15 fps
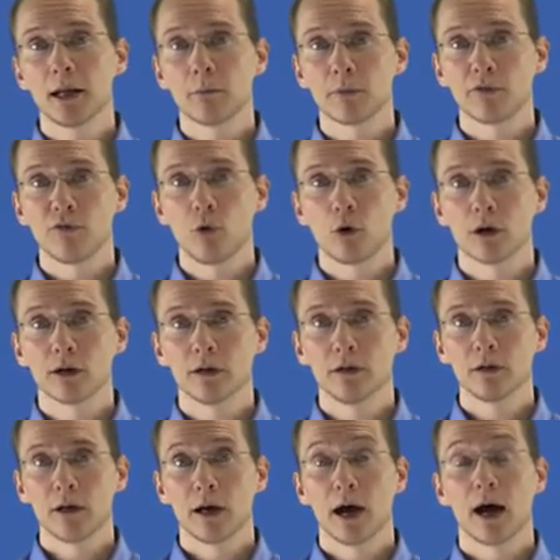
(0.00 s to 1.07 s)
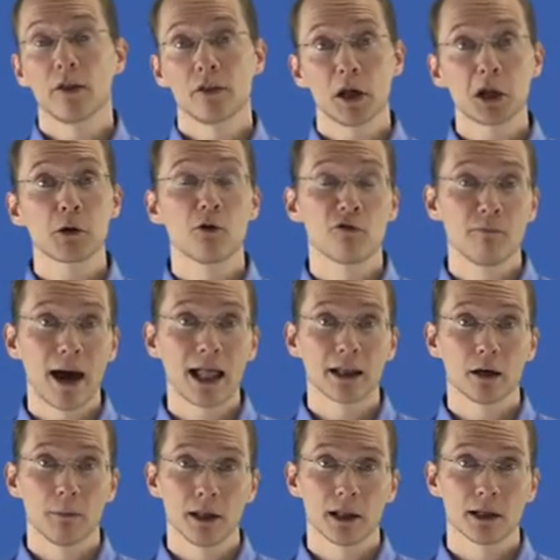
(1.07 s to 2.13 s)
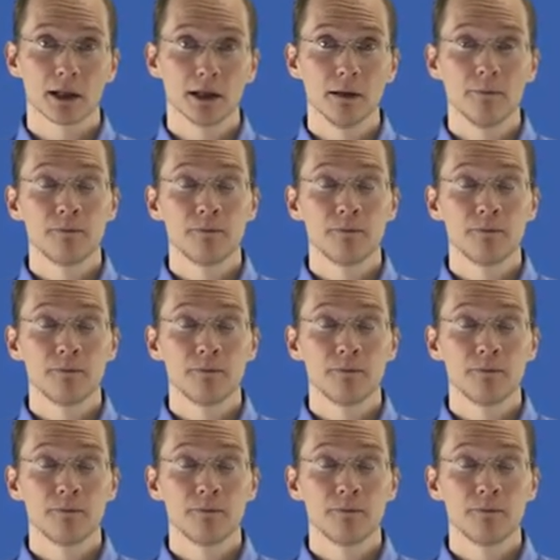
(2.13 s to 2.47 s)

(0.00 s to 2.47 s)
before, the issue of malleability.